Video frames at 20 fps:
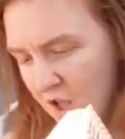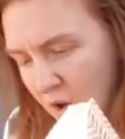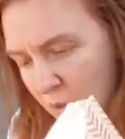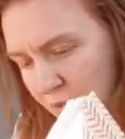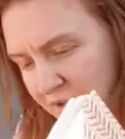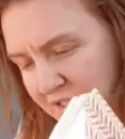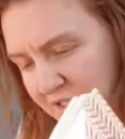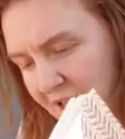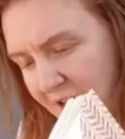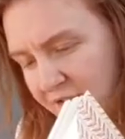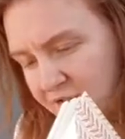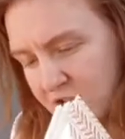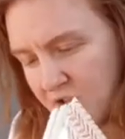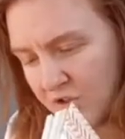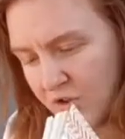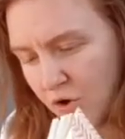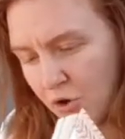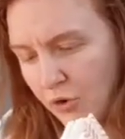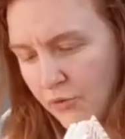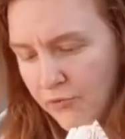was left to
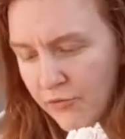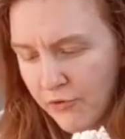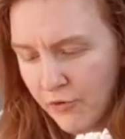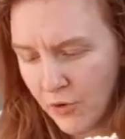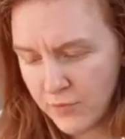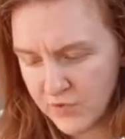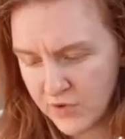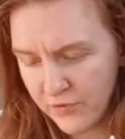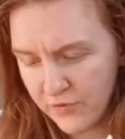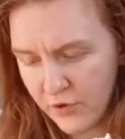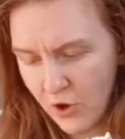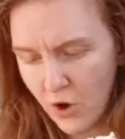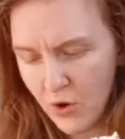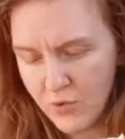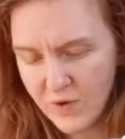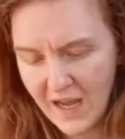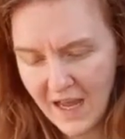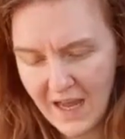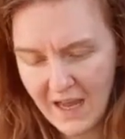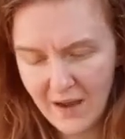the conforms of
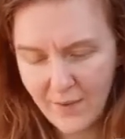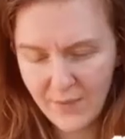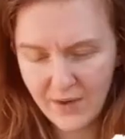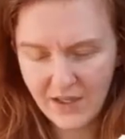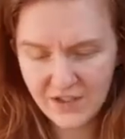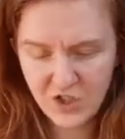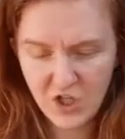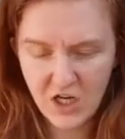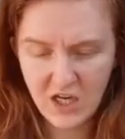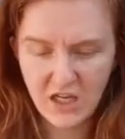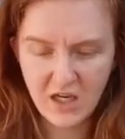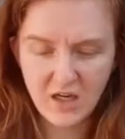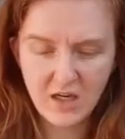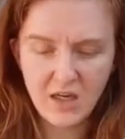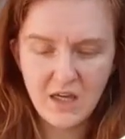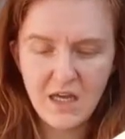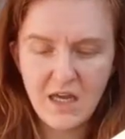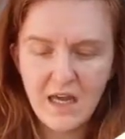cold ham and chicken.